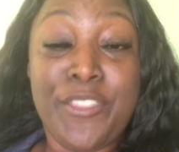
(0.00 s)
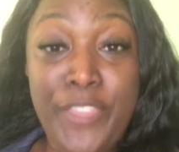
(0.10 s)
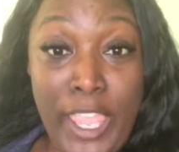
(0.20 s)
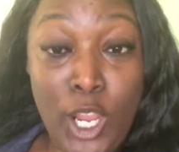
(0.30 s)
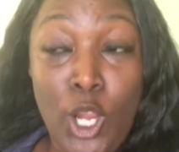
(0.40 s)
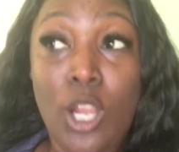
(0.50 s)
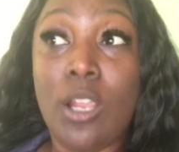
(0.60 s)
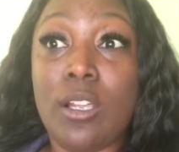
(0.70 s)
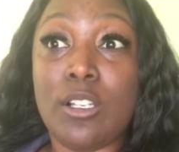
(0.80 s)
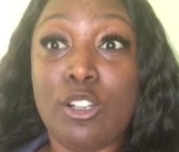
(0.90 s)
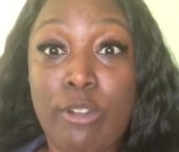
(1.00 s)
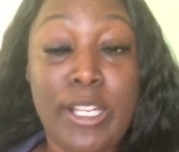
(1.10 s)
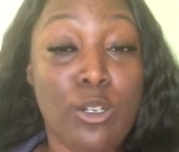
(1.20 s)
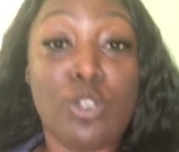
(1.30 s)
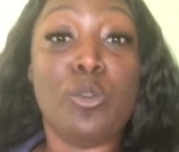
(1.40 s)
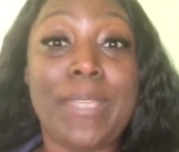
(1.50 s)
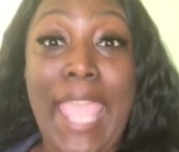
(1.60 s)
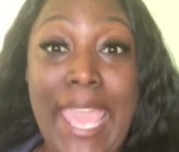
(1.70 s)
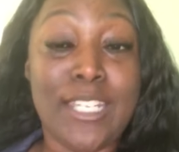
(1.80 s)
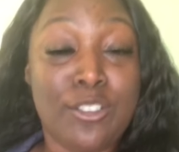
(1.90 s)
their credit, or you'll be
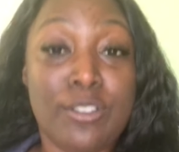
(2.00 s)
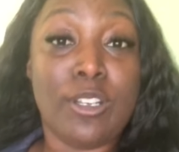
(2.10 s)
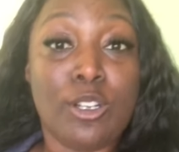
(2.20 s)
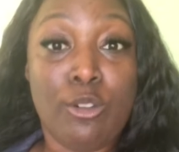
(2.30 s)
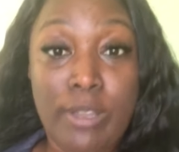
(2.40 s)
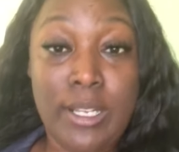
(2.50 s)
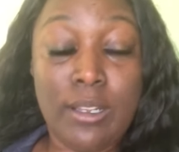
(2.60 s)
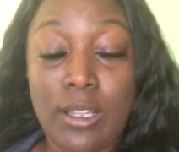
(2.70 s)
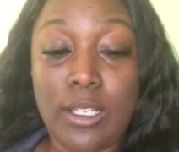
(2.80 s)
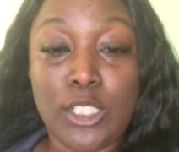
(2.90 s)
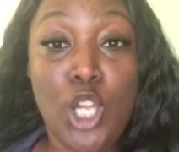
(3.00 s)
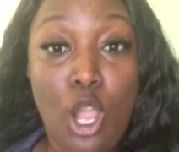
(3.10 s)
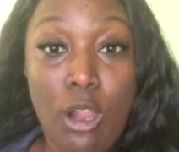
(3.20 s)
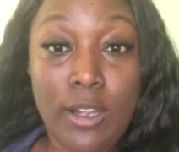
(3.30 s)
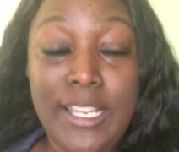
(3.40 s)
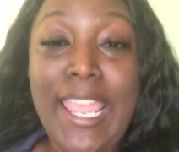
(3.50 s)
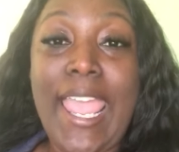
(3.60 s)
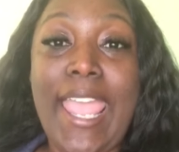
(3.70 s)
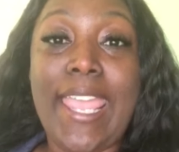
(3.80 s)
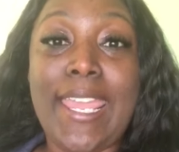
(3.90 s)
added to their credit card,
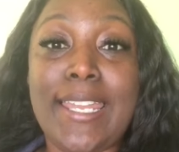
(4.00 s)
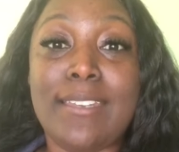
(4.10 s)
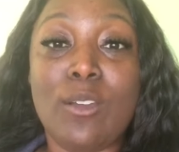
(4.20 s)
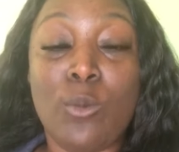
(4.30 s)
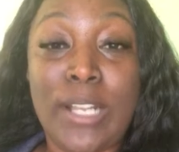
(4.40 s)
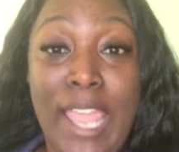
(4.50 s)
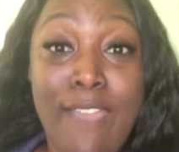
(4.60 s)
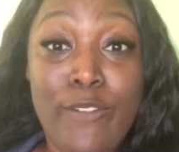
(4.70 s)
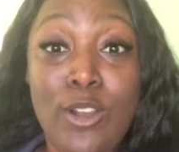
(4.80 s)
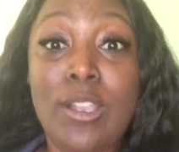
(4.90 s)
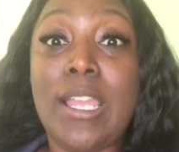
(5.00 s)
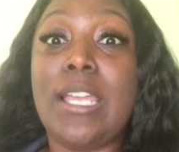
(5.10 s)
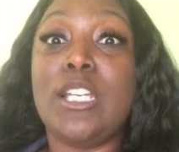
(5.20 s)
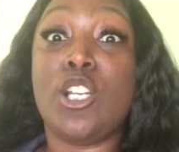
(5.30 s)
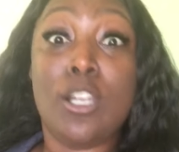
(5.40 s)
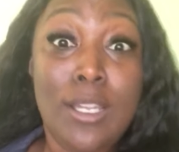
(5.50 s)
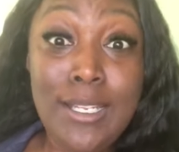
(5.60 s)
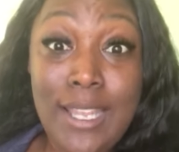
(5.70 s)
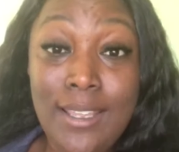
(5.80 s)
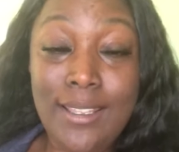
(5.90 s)
and whatever
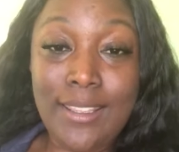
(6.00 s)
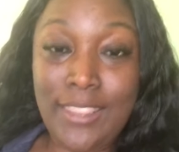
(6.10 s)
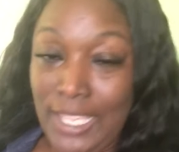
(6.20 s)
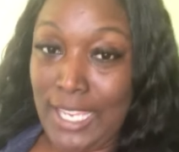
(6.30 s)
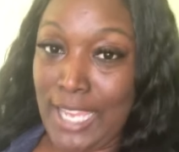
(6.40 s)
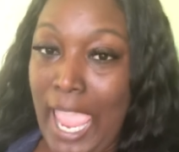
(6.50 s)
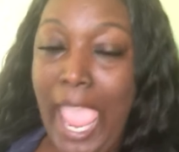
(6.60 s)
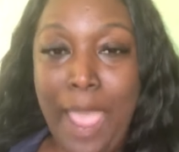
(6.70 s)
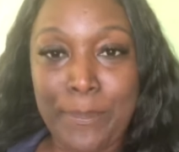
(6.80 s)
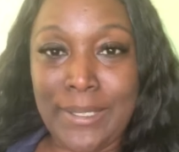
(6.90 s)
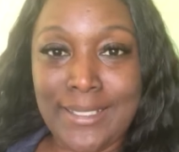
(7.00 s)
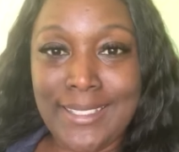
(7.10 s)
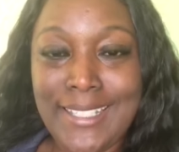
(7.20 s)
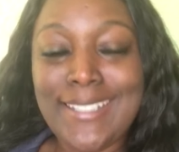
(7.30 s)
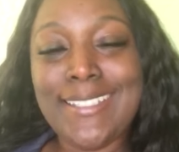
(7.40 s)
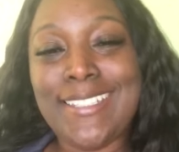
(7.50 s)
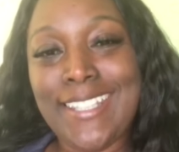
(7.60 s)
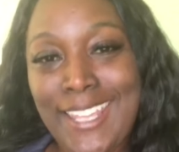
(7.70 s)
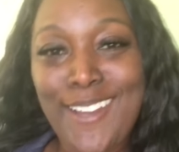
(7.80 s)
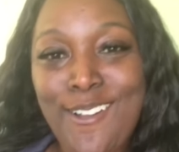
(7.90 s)
good thing happens to
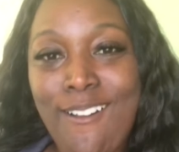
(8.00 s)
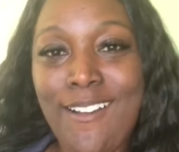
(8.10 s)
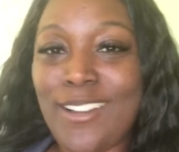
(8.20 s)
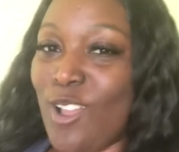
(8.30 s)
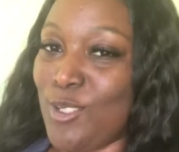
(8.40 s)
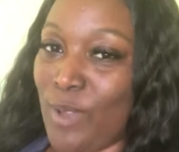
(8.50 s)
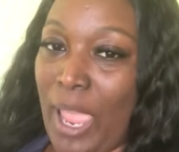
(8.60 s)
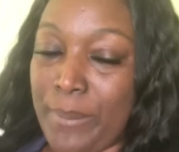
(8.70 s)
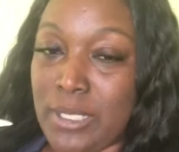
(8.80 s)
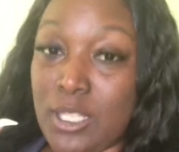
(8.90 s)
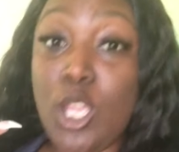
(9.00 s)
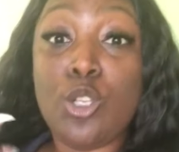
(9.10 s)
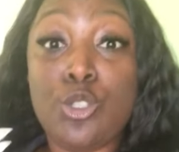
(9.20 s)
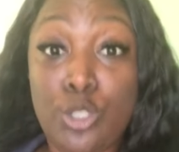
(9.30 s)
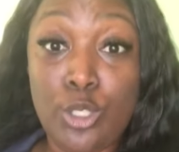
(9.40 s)
their card also happens to